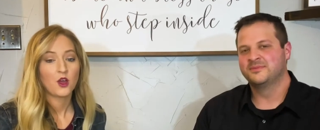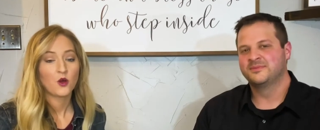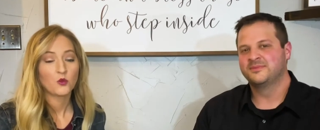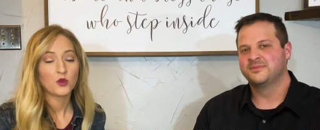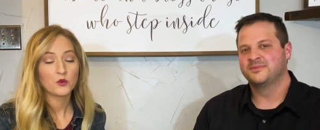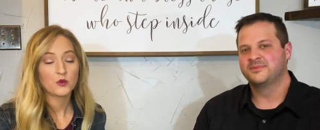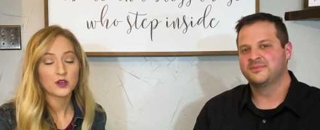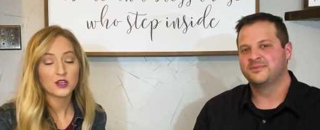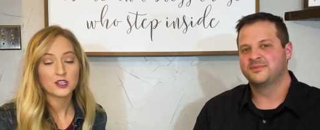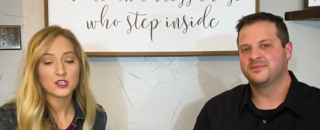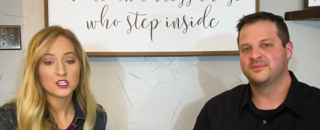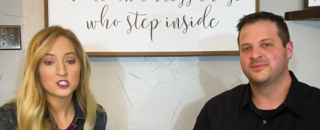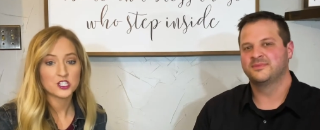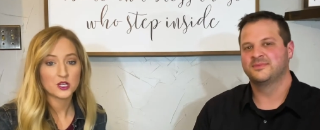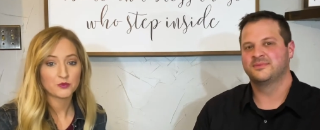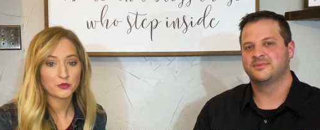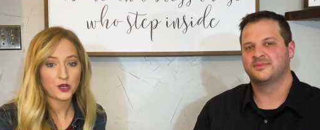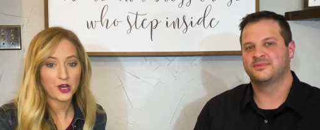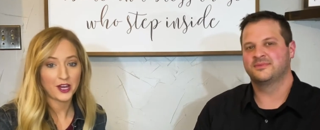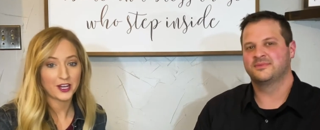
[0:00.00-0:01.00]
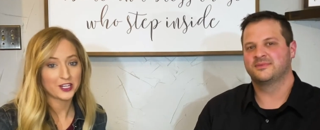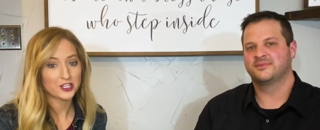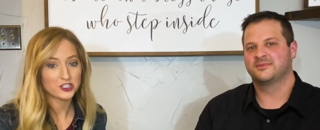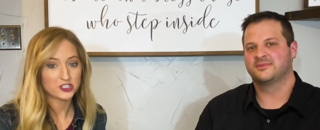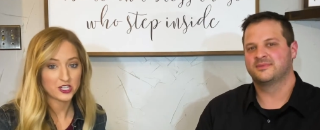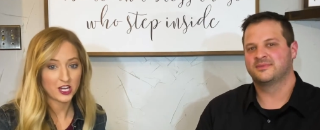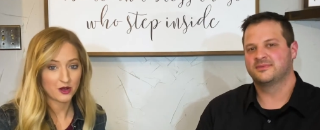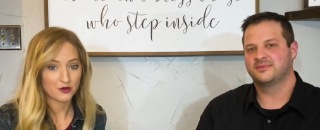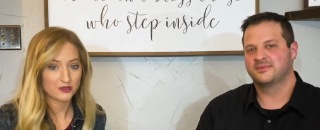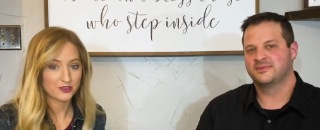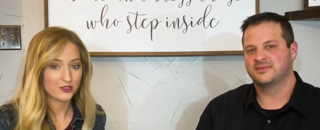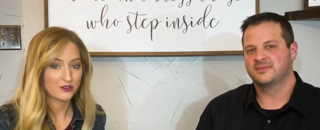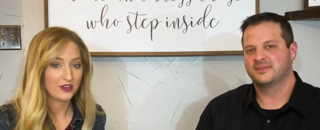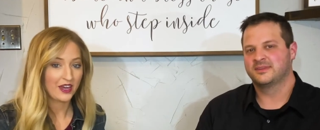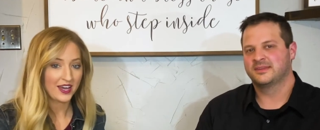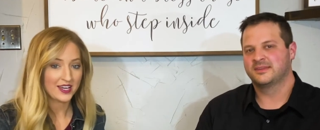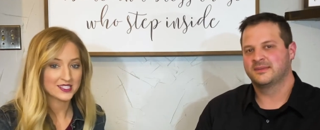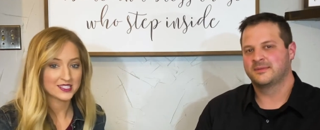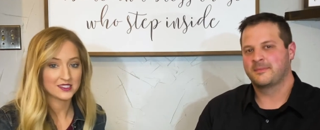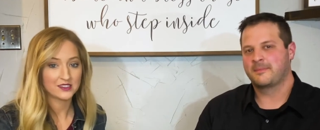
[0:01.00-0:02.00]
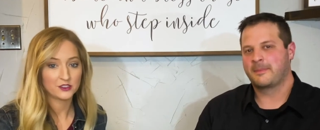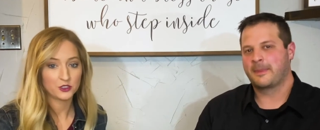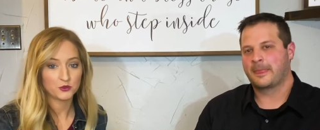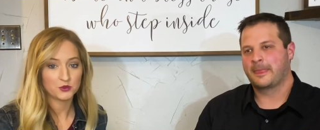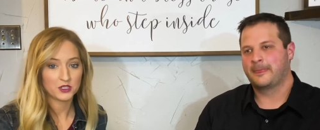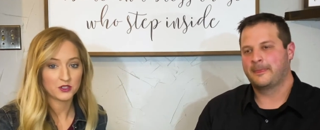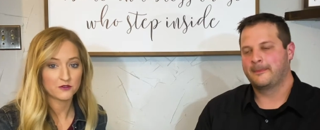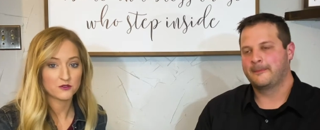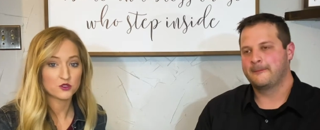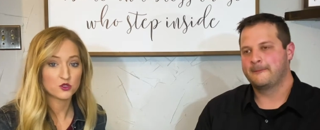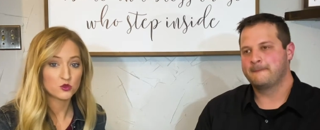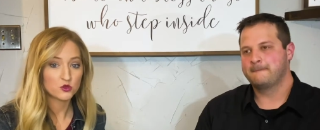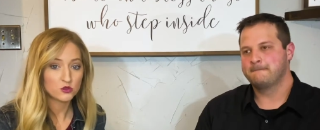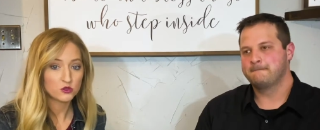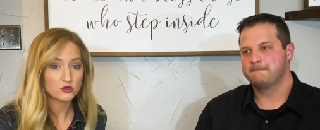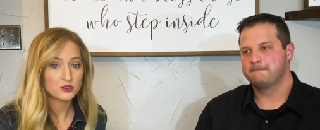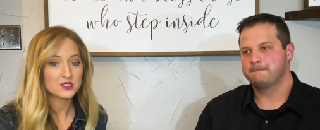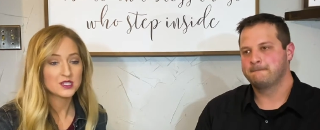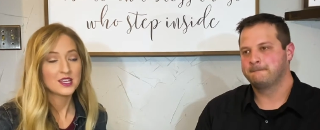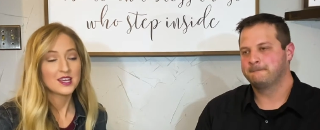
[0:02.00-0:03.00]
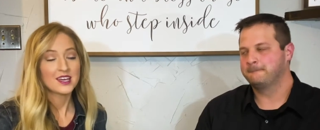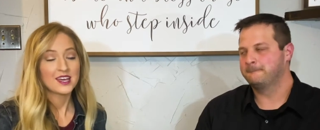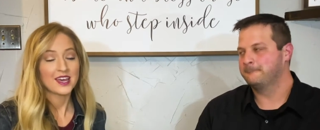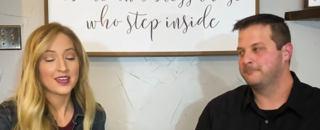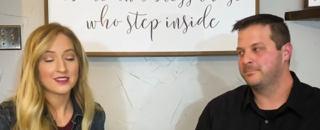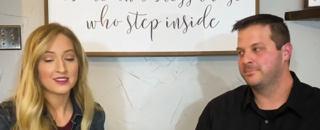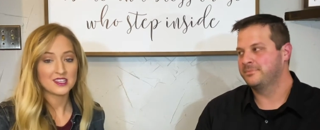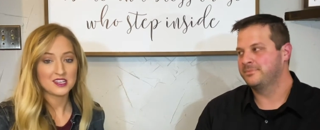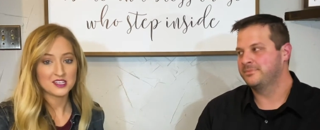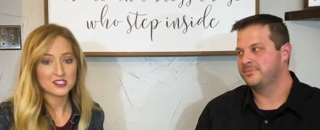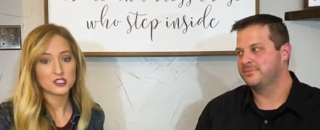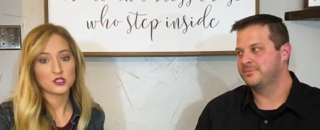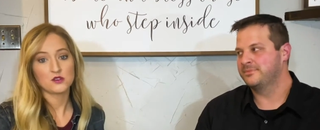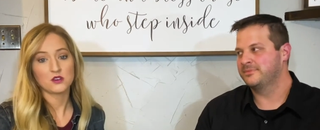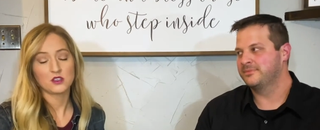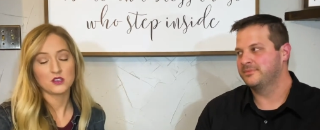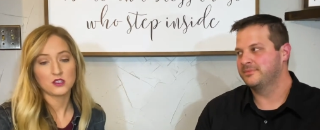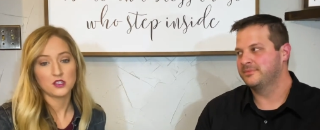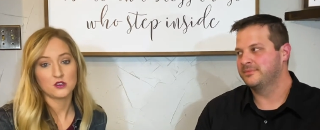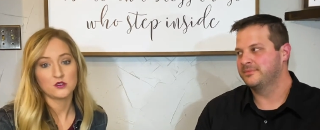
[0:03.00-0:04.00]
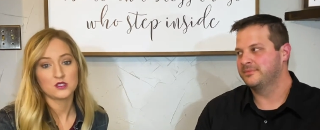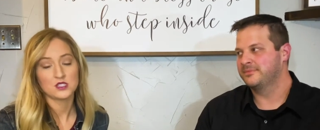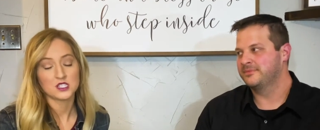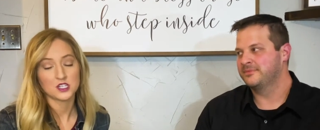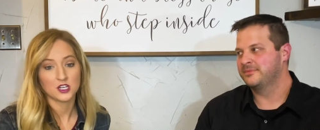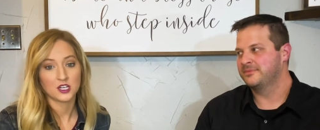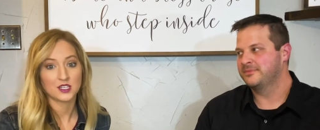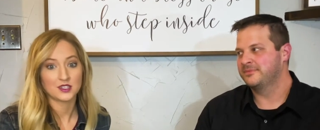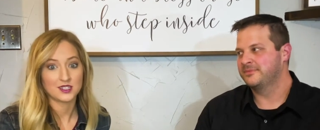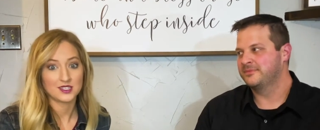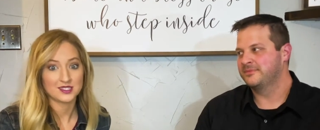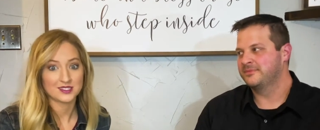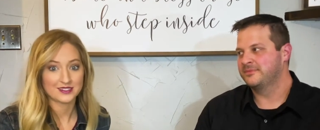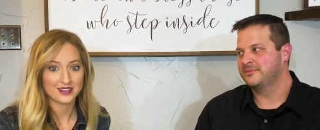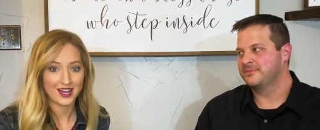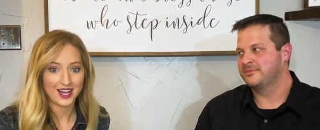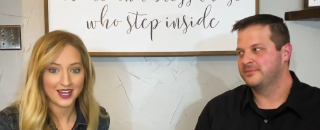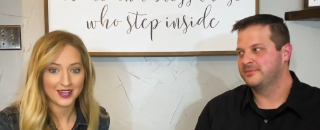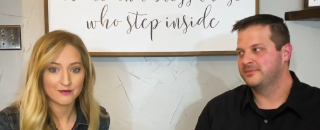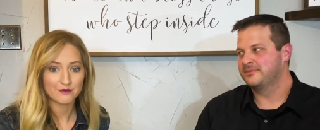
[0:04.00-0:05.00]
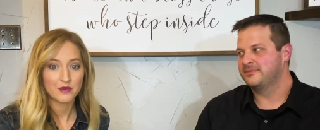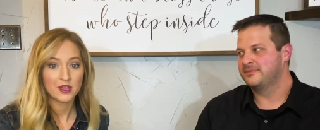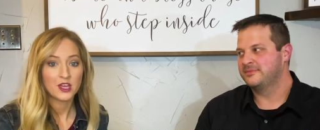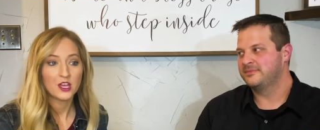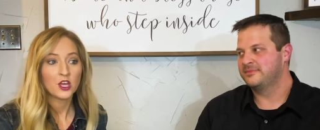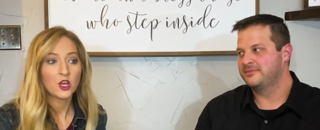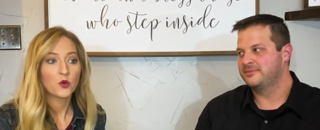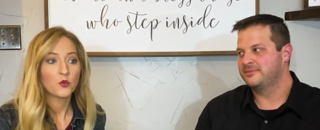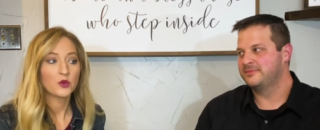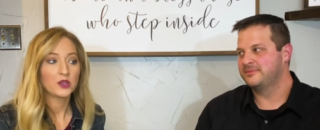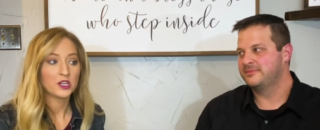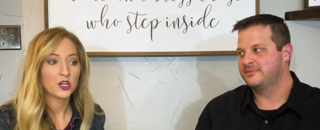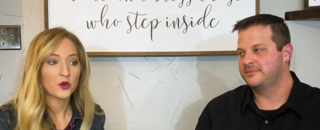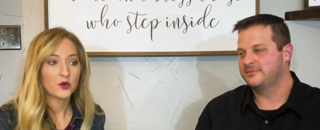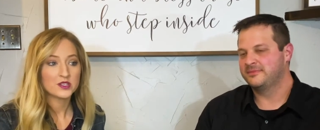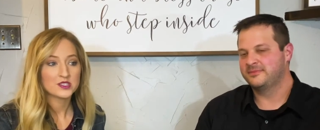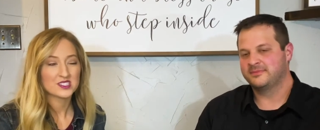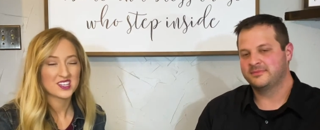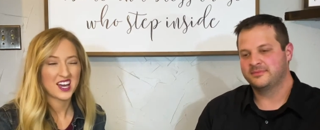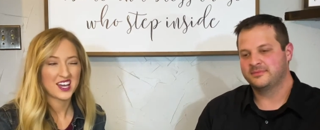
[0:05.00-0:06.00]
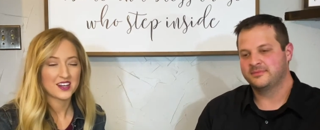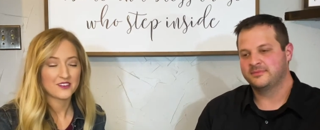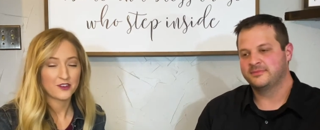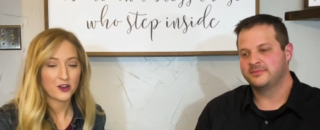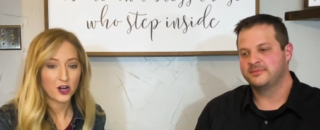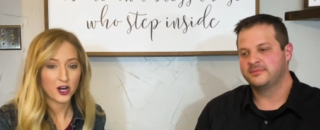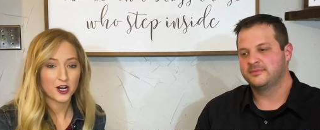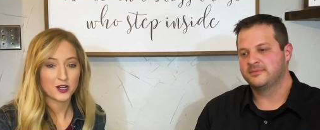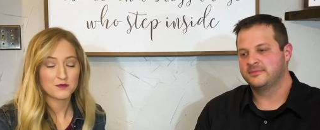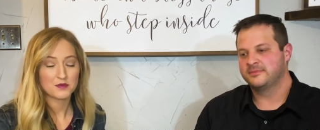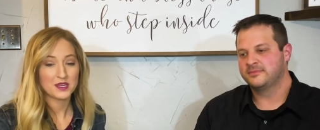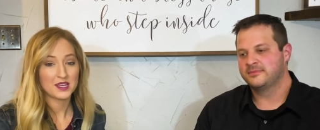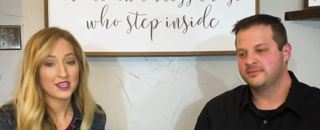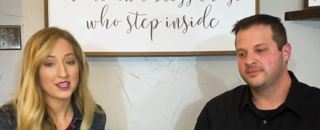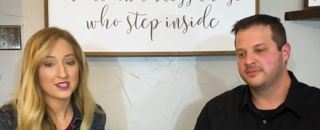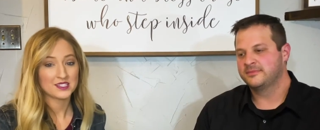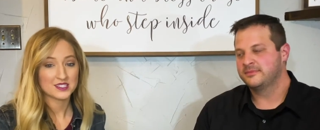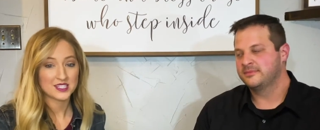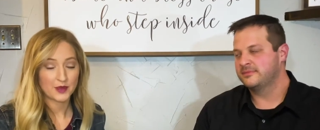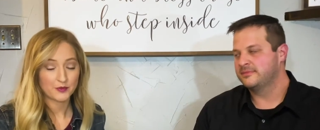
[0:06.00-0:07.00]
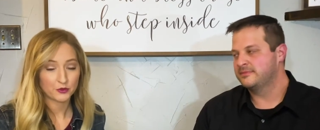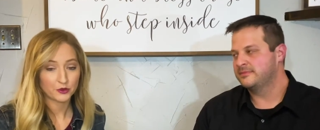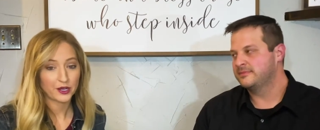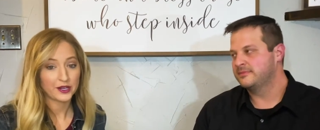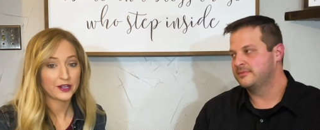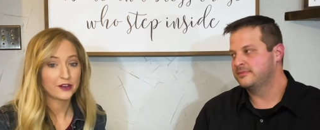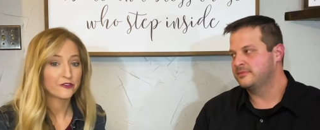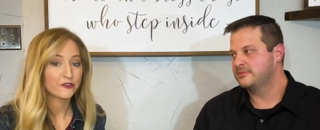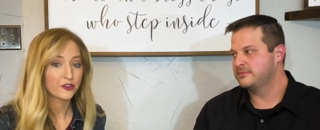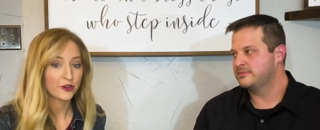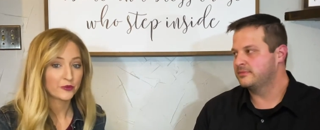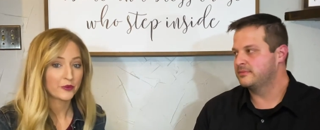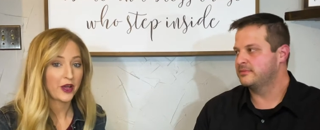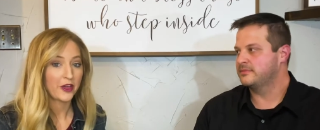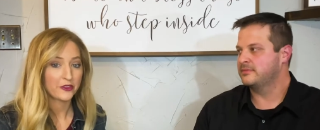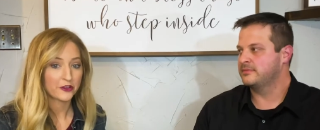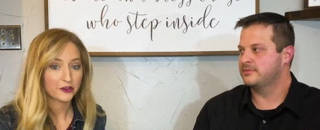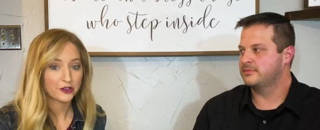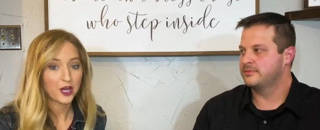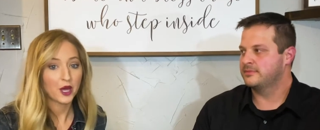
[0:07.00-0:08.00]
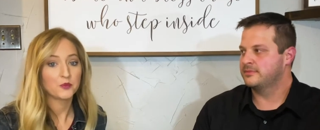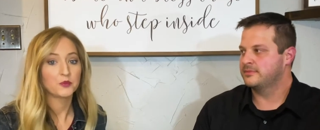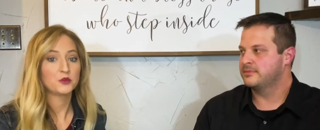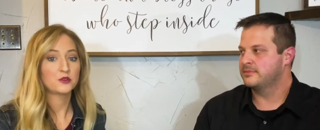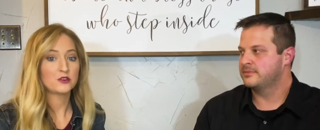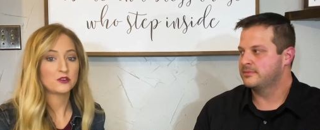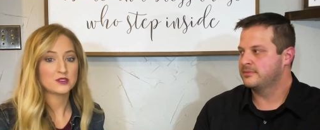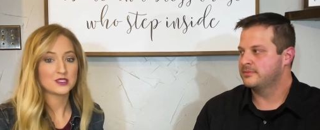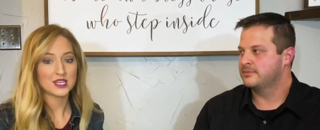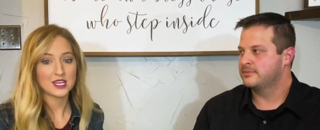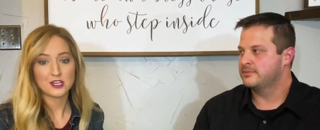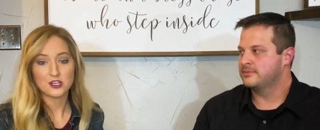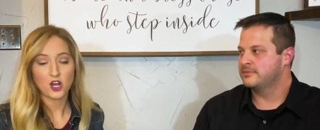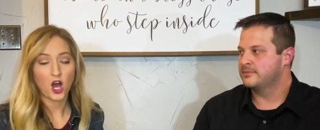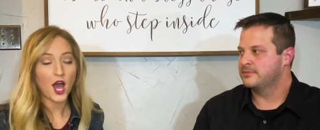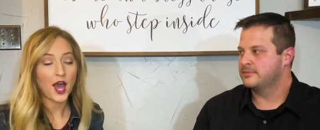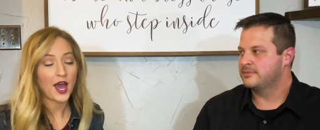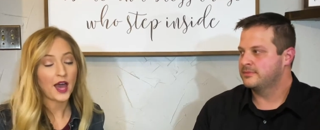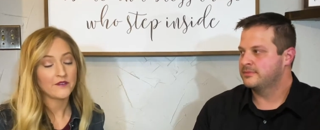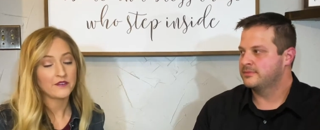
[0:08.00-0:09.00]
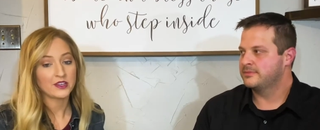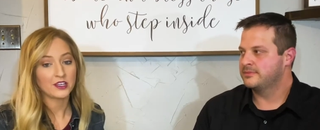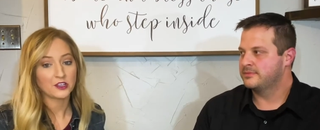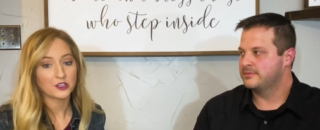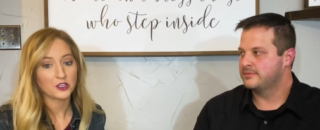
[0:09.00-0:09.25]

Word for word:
Speaker 1: We wanted to jump on and share with you guys a little bit of tools and things you can use during this time. We know it's kind of hard being separated from other couples and not having a